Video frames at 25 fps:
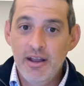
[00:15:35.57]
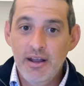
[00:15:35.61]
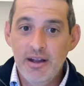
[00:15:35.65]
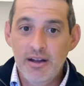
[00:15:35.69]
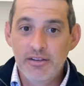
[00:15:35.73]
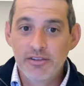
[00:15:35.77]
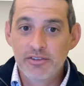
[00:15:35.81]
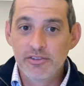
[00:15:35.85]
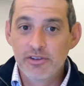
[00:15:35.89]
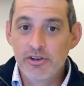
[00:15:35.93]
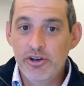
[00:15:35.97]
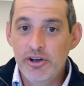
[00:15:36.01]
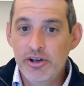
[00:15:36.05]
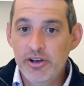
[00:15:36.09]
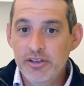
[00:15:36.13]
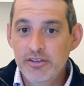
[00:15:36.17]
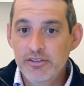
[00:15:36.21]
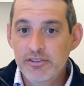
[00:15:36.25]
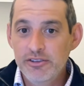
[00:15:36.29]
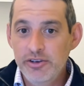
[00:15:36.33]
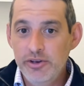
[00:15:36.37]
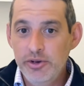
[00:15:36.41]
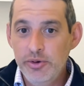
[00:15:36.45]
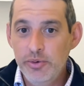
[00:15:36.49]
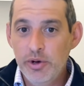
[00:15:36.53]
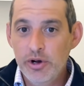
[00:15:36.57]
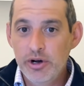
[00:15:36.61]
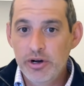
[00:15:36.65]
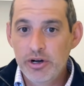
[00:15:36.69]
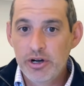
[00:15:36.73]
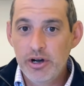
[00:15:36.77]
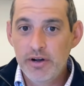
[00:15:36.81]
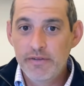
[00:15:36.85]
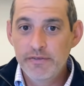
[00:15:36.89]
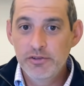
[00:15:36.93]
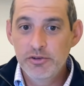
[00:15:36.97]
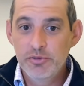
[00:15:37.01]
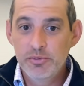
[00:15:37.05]
And as long as you are
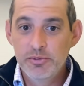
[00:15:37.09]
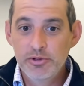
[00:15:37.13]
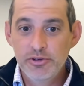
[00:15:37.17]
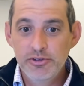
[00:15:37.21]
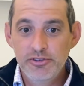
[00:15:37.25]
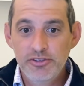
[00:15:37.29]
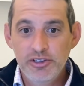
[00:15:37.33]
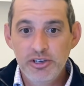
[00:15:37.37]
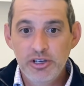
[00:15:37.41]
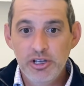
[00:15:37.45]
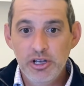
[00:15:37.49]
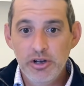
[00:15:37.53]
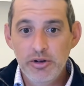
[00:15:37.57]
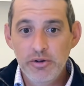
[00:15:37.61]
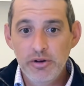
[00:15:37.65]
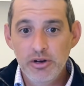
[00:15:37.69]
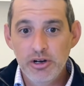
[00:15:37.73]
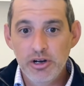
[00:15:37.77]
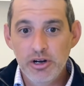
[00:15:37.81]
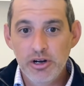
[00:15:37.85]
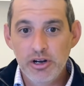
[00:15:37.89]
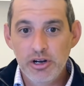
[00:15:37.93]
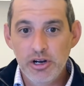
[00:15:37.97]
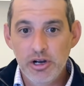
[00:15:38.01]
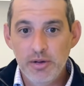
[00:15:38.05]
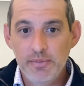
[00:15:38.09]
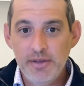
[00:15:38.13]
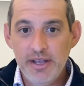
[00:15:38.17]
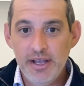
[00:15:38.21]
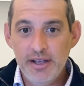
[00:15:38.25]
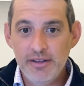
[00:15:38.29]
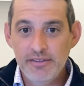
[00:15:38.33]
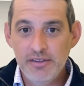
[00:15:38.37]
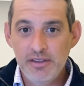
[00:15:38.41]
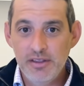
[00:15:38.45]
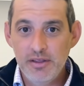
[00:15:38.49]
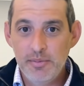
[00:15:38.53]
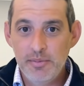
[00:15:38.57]
comfortable to go, you're going to come
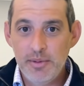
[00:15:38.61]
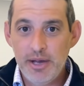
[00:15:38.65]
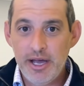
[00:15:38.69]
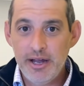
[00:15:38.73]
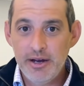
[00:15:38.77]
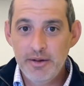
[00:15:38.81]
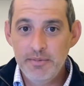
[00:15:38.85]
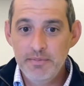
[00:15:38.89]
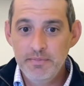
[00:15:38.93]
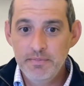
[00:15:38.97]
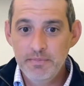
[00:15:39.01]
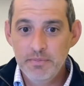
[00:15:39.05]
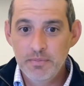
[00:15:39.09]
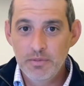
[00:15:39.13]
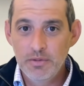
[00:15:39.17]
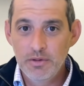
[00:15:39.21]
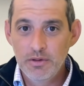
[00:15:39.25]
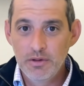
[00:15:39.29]
down to the bottom